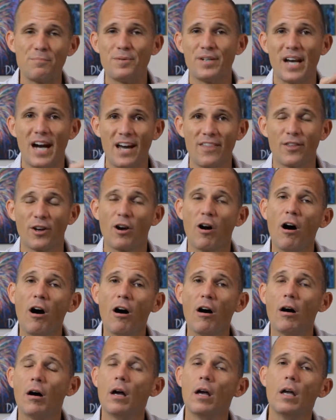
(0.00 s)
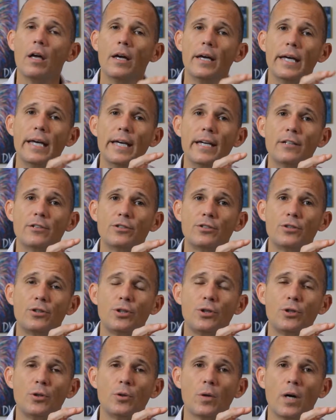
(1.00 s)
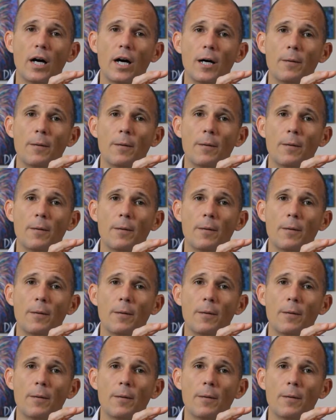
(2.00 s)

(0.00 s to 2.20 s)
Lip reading: behind the call is to